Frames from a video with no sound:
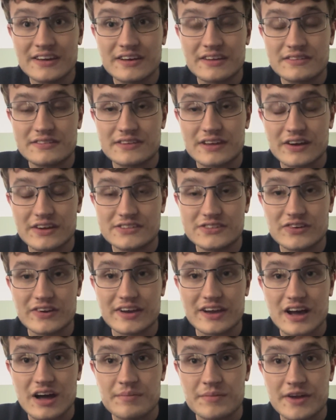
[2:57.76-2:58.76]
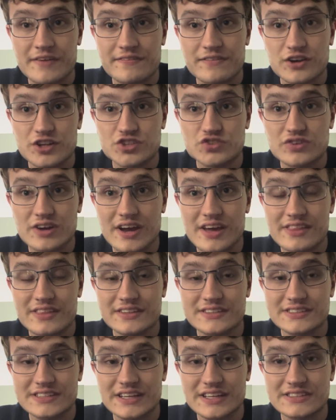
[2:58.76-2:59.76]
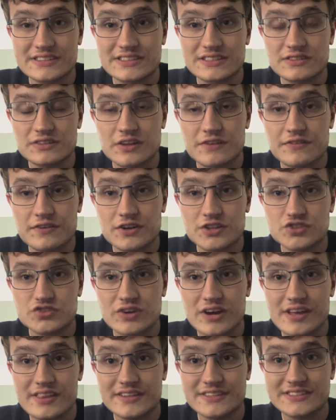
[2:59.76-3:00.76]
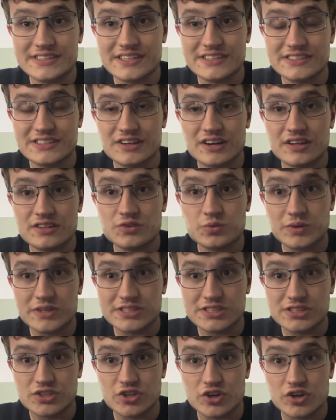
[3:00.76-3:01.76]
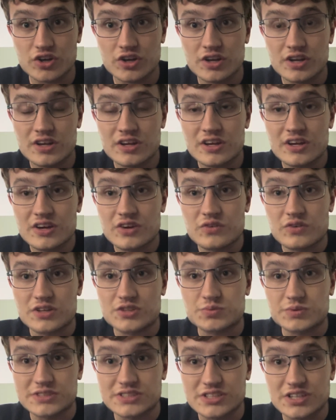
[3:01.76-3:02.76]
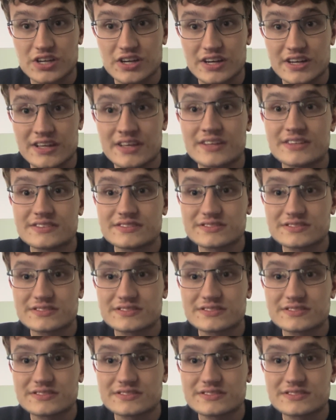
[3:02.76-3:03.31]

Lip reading: So I got my first ride of the season on Twister, which was good.